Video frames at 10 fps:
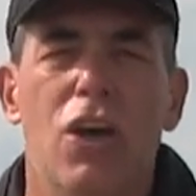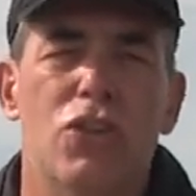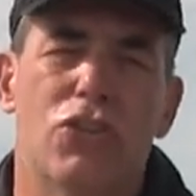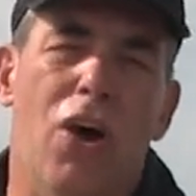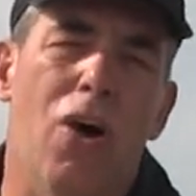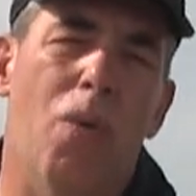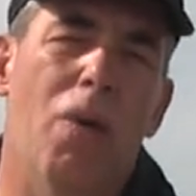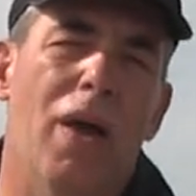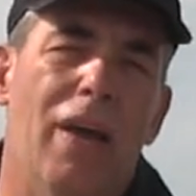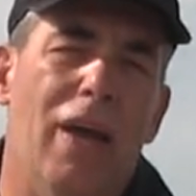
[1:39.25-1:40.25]
So
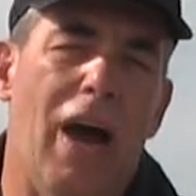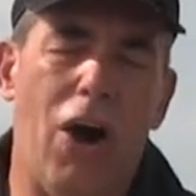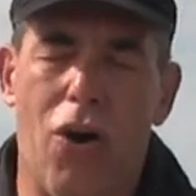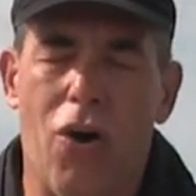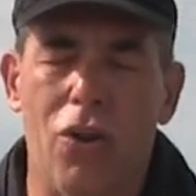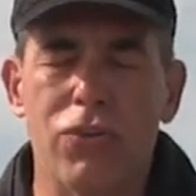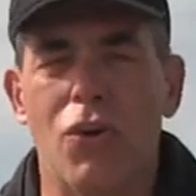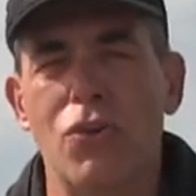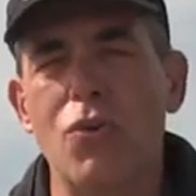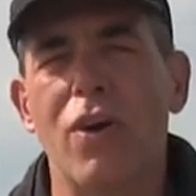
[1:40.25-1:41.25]

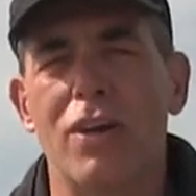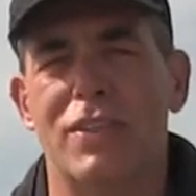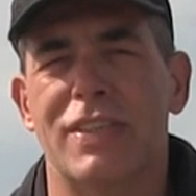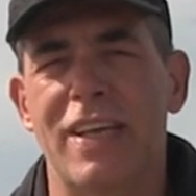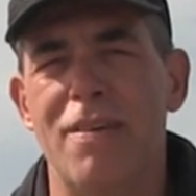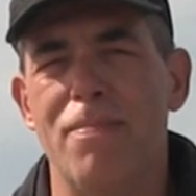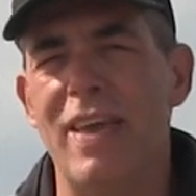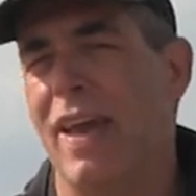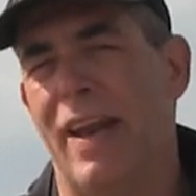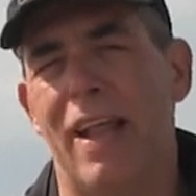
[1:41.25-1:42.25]
although you're gonna see
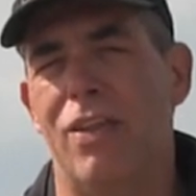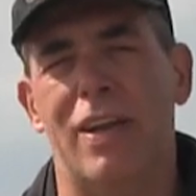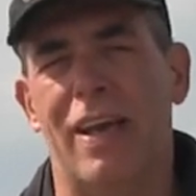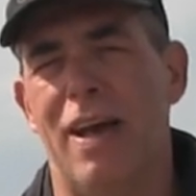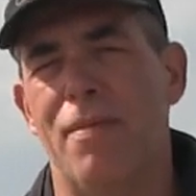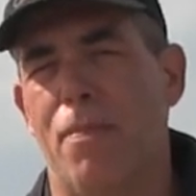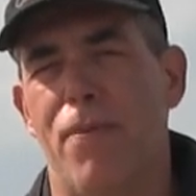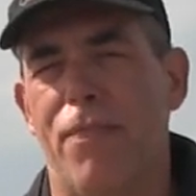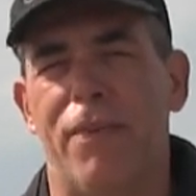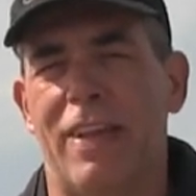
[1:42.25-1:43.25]
me and I look like I'm in a
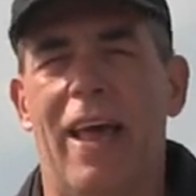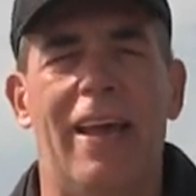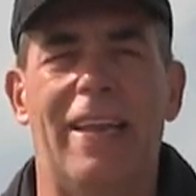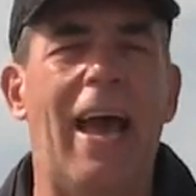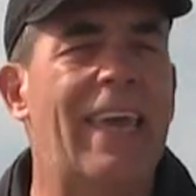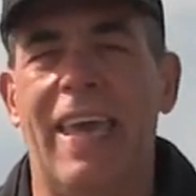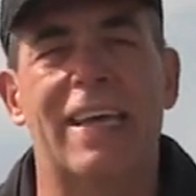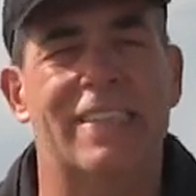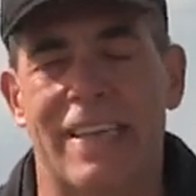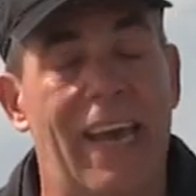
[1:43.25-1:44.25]
perfect light, I
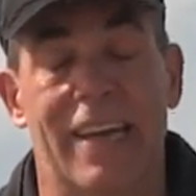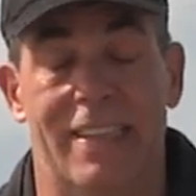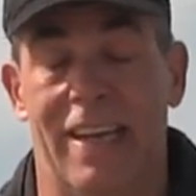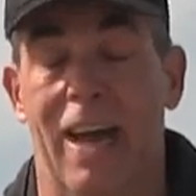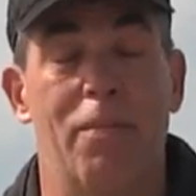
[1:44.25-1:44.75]
can't see anything.